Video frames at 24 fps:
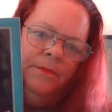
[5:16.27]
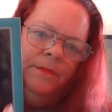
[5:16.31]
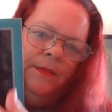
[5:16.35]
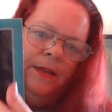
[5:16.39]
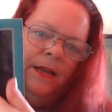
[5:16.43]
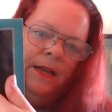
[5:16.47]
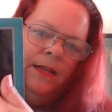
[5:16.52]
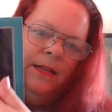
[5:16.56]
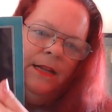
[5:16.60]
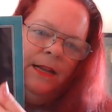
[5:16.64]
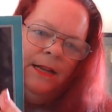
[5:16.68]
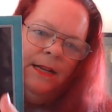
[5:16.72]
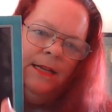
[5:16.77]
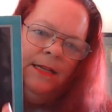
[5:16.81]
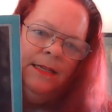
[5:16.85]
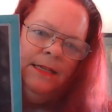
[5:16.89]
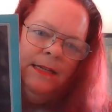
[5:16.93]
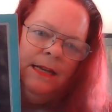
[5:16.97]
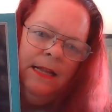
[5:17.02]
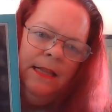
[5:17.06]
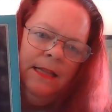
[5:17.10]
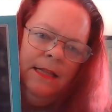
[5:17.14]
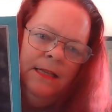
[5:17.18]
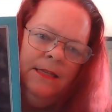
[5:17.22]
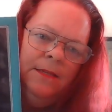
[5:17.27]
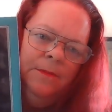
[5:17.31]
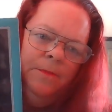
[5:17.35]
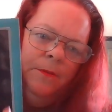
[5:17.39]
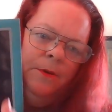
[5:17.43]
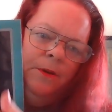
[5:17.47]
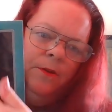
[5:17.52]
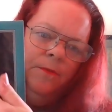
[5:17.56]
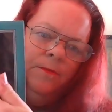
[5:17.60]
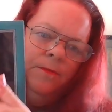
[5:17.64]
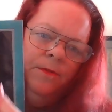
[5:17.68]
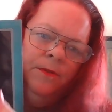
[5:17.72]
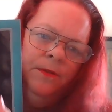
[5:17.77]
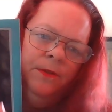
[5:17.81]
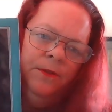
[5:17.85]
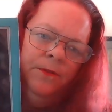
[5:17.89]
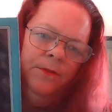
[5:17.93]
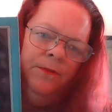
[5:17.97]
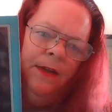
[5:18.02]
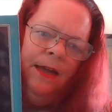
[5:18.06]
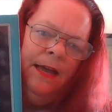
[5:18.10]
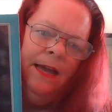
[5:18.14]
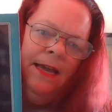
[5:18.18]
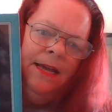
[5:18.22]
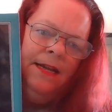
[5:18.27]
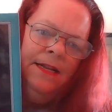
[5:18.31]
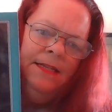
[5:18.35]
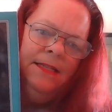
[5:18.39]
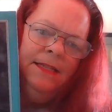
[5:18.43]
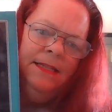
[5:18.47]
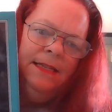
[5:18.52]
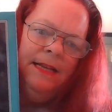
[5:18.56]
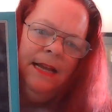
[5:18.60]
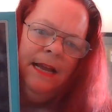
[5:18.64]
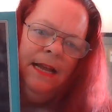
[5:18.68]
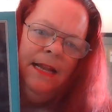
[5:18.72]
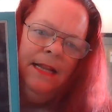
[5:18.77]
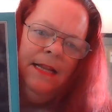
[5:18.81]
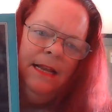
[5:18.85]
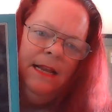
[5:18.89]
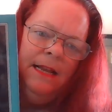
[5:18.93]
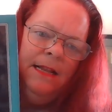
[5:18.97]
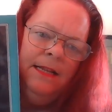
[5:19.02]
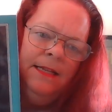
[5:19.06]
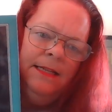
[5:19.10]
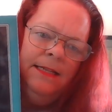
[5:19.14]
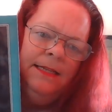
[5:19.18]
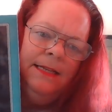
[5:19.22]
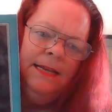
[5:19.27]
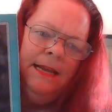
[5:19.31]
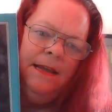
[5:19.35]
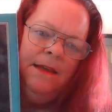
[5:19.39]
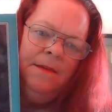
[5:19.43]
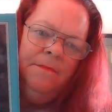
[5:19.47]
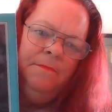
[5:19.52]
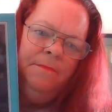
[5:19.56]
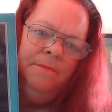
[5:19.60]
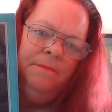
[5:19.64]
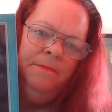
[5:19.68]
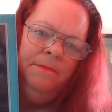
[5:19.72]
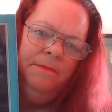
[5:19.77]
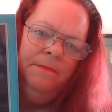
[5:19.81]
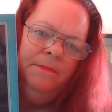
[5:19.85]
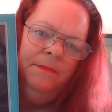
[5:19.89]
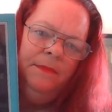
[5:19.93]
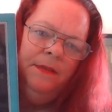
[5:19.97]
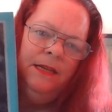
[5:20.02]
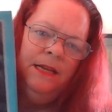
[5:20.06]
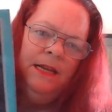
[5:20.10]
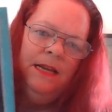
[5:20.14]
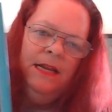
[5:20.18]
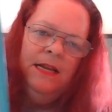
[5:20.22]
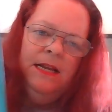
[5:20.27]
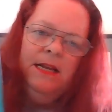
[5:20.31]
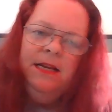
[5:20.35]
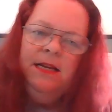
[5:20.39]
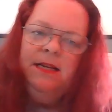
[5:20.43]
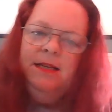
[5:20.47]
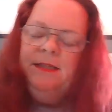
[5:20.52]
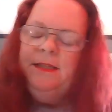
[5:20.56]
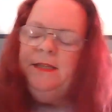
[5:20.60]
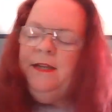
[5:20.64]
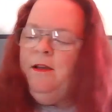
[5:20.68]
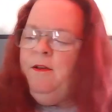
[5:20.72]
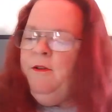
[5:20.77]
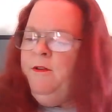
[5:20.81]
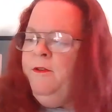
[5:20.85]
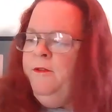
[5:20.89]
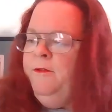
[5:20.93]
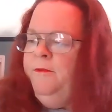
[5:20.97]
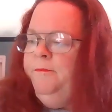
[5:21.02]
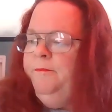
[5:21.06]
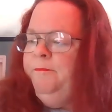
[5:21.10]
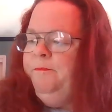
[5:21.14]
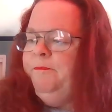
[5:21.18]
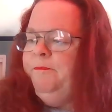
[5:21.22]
And then it's got this beautiful with the veins and then the stem. So